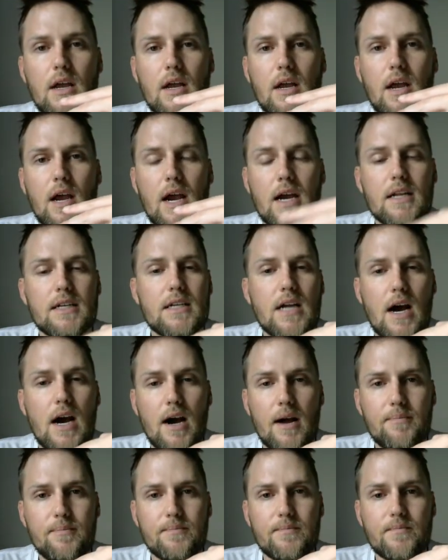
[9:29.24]
at a
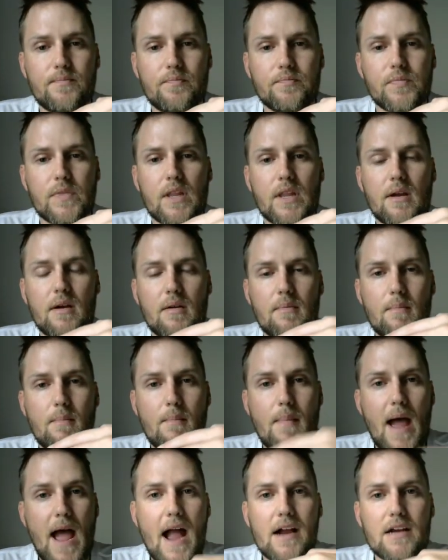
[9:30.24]
time.
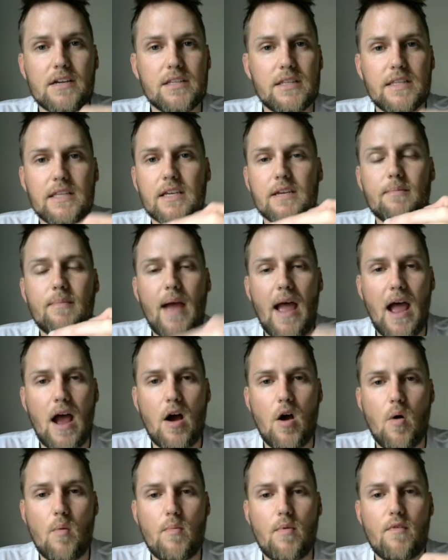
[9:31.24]
Max them
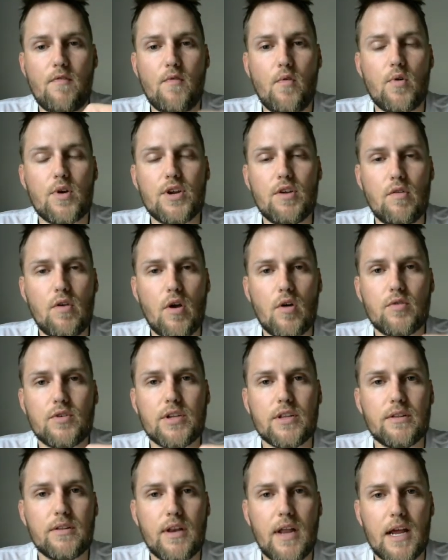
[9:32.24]
out before you go
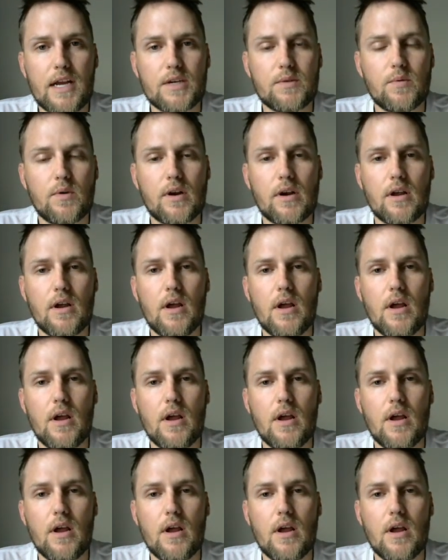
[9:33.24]
to the next one.